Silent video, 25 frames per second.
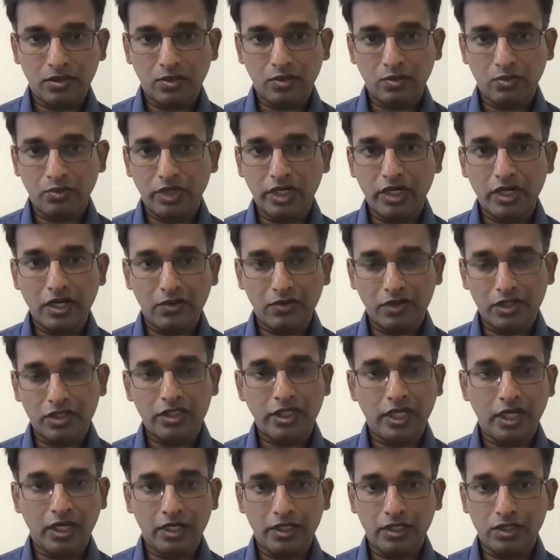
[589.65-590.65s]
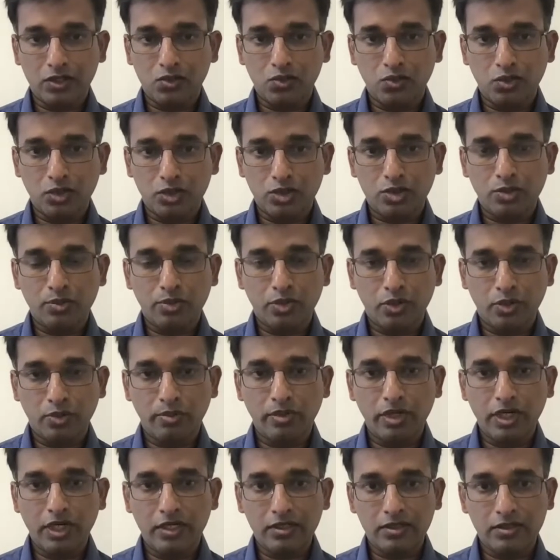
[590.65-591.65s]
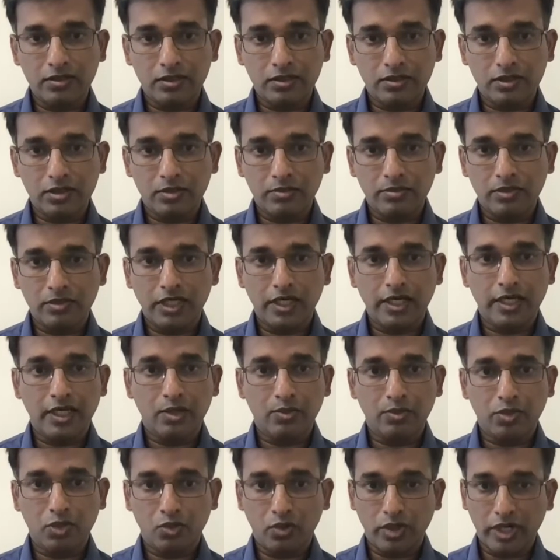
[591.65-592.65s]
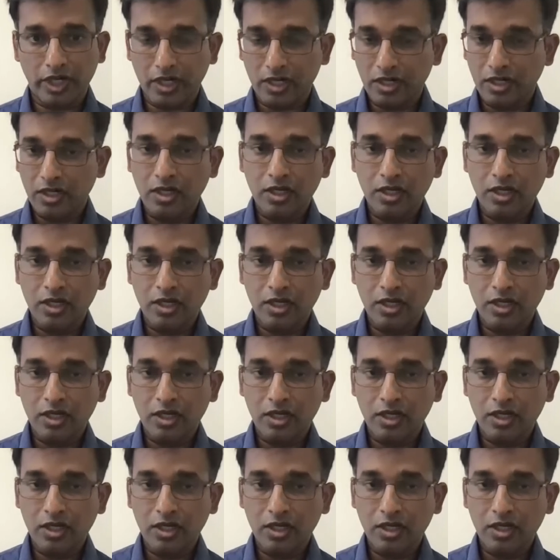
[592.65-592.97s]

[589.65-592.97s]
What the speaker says: but our challenge was to build a system that can provide